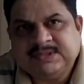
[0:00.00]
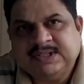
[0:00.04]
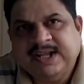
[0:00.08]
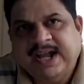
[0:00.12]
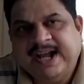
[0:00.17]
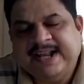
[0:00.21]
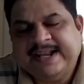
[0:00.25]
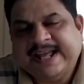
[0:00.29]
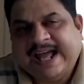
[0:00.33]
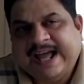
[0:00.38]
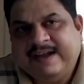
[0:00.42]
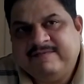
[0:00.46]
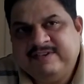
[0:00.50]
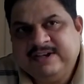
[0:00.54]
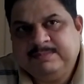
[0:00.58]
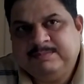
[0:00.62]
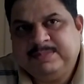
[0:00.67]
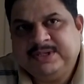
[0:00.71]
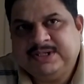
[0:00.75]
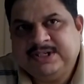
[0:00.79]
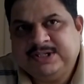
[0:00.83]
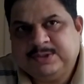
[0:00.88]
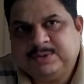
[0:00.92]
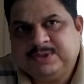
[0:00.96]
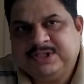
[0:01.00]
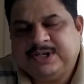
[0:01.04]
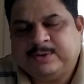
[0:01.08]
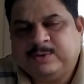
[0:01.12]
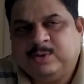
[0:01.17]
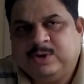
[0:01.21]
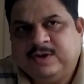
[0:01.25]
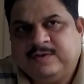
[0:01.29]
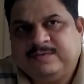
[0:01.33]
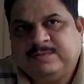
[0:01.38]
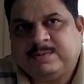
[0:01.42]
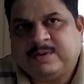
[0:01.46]
And having been into the
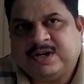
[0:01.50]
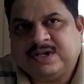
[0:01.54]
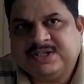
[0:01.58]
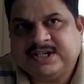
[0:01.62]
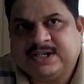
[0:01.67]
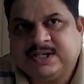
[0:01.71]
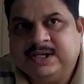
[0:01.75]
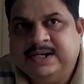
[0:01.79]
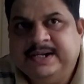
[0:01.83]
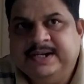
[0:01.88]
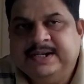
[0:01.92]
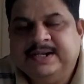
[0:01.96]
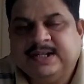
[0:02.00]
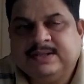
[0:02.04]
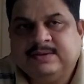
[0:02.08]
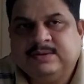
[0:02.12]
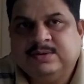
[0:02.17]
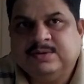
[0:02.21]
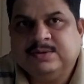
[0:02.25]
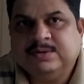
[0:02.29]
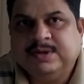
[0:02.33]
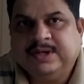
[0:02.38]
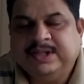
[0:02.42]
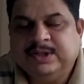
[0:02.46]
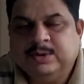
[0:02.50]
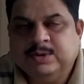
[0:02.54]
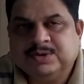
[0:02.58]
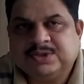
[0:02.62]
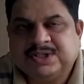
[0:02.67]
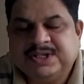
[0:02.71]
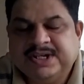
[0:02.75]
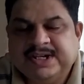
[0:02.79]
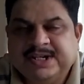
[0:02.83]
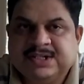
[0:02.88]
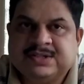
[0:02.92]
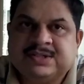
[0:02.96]
role of project lead in those
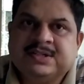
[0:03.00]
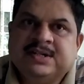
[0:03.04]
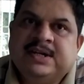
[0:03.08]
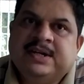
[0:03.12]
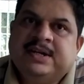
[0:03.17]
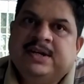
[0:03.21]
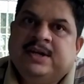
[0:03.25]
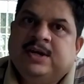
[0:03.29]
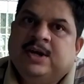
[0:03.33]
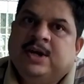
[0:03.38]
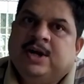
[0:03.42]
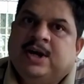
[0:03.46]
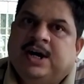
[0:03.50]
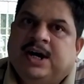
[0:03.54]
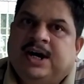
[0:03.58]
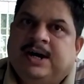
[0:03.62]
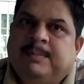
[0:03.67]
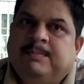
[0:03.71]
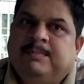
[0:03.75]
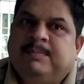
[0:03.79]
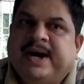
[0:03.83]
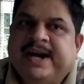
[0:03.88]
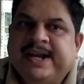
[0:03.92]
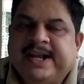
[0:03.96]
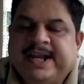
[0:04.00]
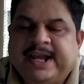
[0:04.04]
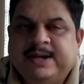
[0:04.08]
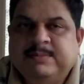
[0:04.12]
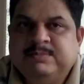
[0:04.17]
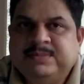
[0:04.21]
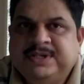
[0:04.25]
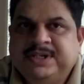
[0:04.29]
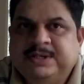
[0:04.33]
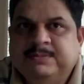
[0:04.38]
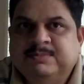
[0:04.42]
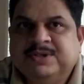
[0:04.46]
days, my
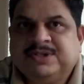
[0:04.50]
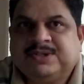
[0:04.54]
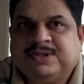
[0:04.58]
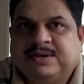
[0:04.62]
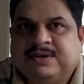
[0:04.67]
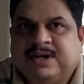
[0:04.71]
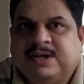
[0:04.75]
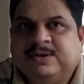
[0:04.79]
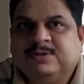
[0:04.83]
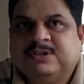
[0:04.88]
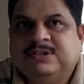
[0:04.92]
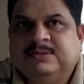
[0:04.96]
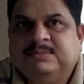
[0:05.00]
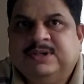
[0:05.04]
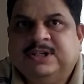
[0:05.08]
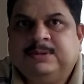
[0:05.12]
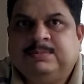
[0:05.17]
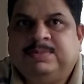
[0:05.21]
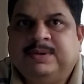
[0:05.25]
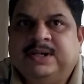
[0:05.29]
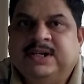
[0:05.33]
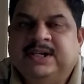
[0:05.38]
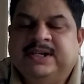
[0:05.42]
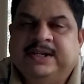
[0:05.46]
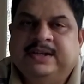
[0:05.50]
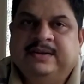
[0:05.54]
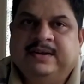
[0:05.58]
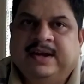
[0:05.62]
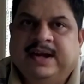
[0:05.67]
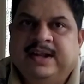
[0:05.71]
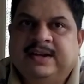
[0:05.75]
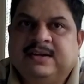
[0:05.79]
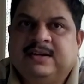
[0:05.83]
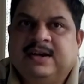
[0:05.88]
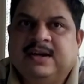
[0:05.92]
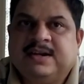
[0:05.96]
MD, Mr. Rao Tumal Pari,
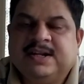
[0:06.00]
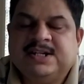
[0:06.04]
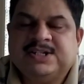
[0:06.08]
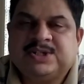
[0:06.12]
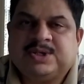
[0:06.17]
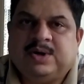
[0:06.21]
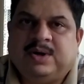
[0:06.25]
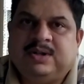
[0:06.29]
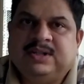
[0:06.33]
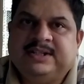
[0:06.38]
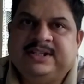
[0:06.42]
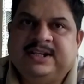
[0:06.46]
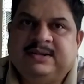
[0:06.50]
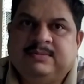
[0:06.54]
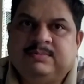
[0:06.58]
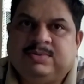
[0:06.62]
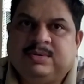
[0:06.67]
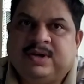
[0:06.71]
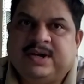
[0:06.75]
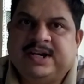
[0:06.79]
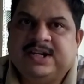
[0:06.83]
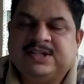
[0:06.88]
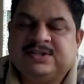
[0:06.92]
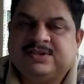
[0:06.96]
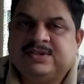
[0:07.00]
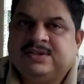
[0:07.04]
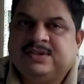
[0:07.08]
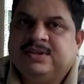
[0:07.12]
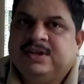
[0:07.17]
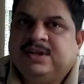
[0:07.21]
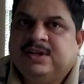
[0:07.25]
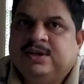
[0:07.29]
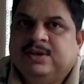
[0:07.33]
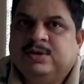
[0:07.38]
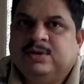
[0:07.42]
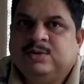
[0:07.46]
encouraged all the employees
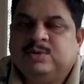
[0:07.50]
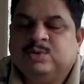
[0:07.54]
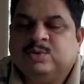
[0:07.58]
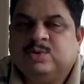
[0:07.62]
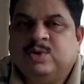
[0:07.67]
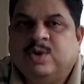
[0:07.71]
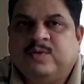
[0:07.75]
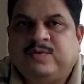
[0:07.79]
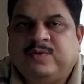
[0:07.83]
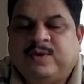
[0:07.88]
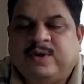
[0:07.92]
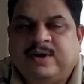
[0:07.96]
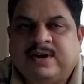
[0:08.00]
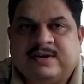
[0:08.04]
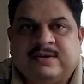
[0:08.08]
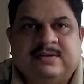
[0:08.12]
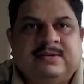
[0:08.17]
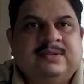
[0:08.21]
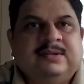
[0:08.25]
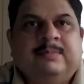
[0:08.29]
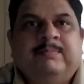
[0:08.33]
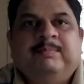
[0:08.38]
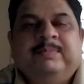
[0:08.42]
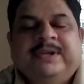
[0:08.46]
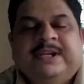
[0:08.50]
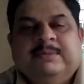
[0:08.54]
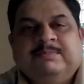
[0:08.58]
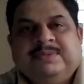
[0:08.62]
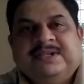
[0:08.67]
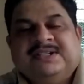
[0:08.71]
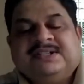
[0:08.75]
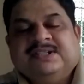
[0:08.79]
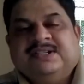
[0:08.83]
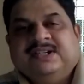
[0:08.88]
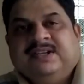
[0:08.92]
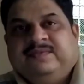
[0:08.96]
to go for
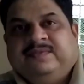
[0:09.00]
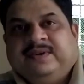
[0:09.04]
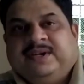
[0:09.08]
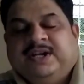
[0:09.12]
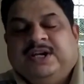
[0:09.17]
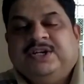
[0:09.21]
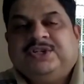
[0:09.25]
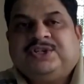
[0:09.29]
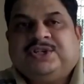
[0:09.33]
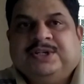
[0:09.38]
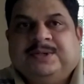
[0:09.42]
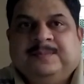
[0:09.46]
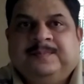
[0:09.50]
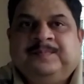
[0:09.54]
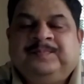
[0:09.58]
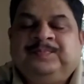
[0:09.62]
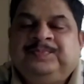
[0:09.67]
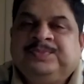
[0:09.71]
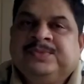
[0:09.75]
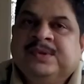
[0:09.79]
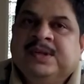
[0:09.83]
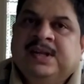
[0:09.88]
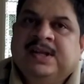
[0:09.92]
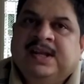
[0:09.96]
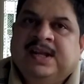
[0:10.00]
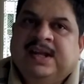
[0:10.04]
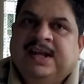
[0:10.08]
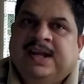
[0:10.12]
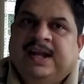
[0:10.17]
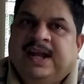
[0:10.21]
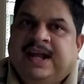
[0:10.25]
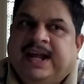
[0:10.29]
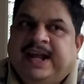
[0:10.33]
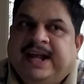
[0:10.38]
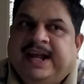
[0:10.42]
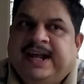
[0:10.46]
PMP certification,
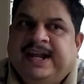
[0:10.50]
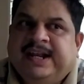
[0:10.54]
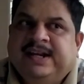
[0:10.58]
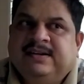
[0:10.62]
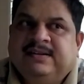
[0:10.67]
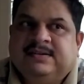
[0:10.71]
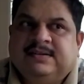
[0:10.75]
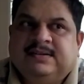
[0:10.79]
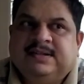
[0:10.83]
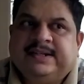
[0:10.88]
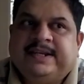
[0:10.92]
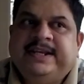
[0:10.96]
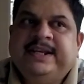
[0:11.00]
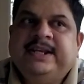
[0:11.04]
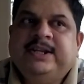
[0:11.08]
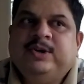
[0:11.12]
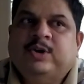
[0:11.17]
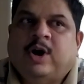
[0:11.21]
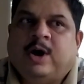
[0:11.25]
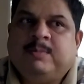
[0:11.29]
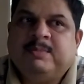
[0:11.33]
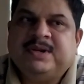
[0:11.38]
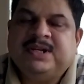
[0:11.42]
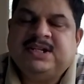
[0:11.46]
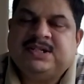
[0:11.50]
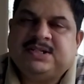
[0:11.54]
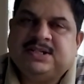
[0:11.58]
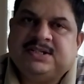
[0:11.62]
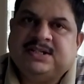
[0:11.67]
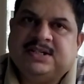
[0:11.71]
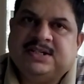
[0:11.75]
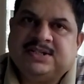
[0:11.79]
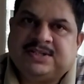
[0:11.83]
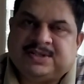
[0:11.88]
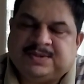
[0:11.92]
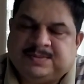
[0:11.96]
and he
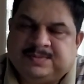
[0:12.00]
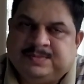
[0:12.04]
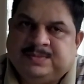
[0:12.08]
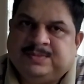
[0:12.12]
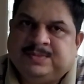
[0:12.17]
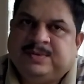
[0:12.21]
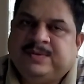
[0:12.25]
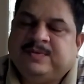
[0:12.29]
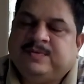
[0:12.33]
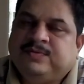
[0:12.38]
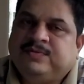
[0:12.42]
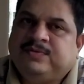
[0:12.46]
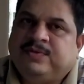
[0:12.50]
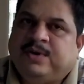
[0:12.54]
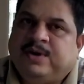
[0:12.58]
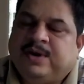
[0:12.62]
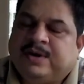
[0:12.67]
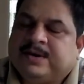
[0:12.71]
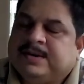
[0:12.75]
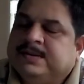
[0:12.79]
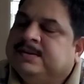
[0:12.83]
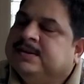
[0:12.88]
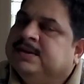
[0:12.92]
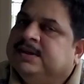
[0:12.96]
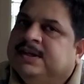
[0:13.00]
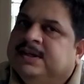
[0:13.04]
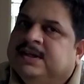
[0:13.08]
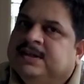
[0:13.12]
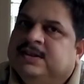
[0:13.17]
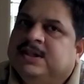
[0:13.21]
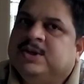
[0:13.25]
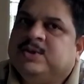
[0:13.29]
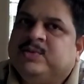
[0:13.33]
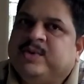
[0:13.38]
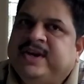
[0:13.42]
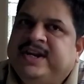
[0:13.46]
nominated us for
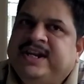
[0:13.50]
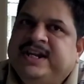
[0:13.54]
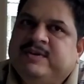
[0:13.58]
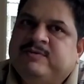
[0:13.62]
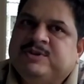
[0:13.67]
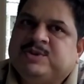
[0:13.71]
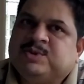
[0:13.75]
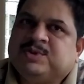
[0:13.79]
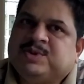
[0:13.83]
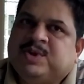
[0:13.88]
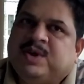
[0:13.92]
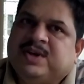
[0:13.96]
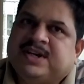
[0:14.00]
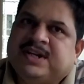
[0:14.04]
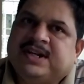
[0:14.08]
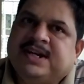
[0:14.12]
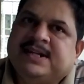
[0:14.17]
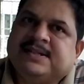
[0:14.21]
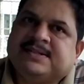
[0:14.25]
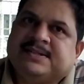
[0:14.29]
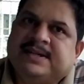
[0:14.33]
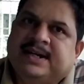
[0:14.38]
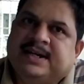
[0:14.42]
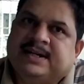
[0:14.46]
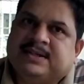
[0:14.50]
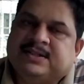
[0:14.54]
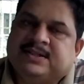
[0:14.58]
the training which was organized at